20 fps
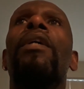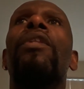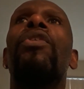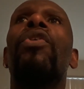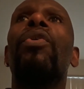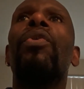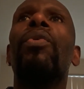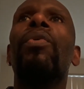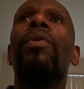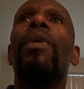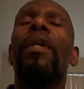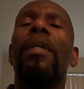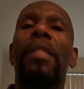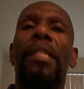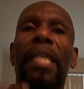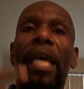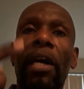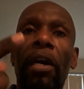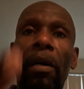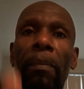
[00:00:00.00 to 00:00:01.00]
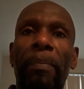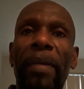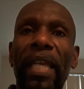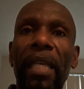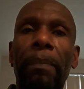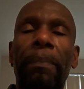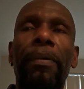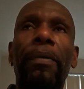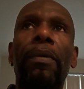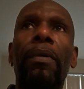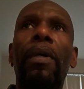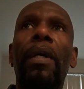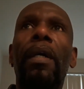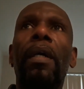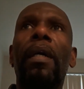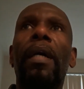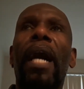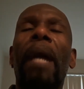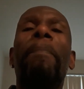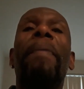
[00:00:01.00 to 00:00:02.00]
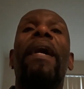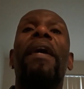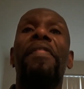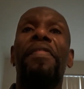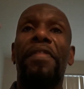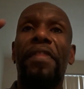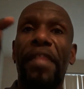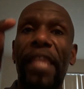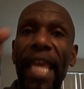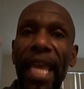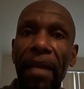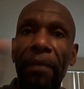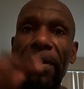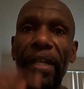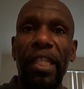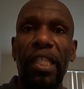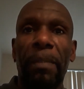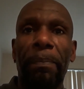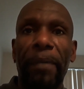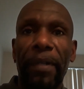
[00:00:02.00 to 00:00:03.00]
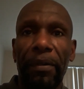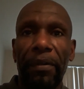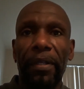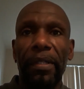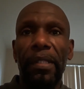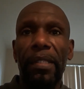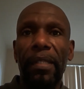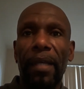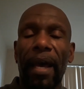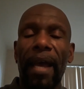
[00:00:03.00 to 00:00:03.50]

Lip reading: to tell people about their experience.